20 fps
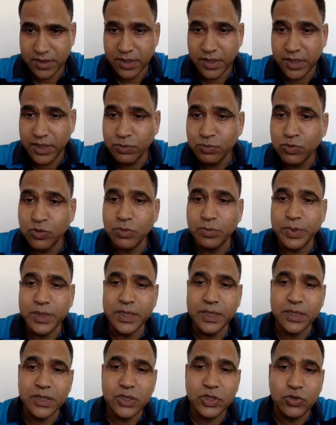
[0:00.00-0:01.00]
you would
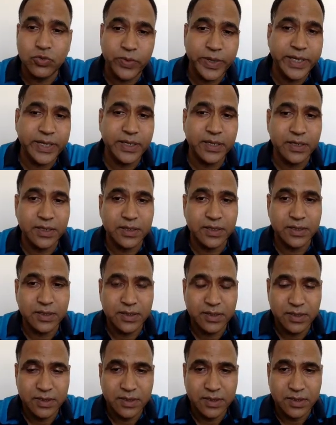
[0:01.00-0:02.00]
be tweaking
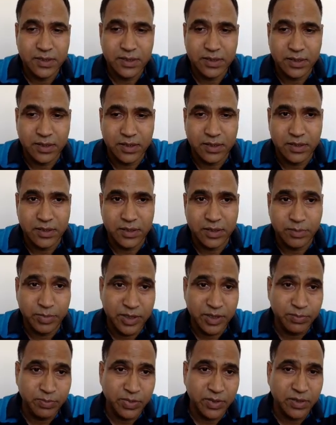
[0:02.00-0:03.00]
the
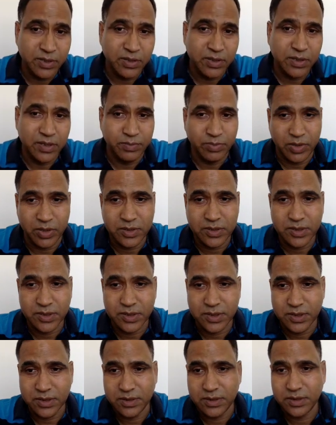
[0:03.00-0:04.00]
people, the
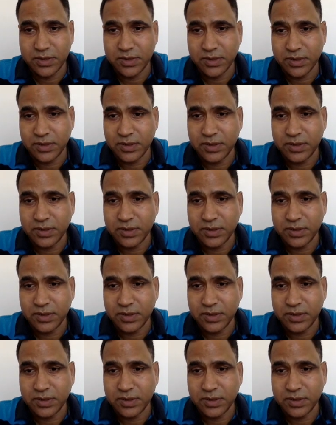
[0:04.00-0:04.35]
processes,